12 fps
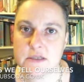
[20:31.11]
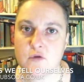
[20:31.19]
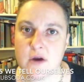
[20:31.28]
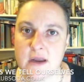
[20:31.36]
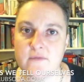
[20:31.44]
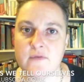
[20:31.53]
You're
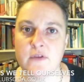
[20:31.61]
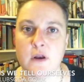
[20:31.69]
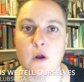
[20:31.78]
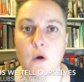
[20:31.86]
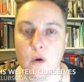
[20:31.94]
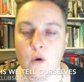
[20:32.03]
in it for the
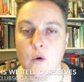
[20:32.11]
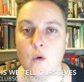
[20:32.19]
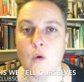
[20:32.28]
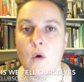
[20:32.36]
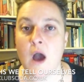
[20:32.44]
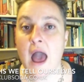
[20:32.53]
long
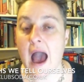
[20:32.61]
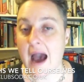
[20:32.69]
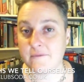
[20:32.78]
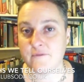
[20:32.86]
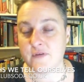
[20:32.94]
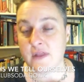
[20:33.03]
haul and for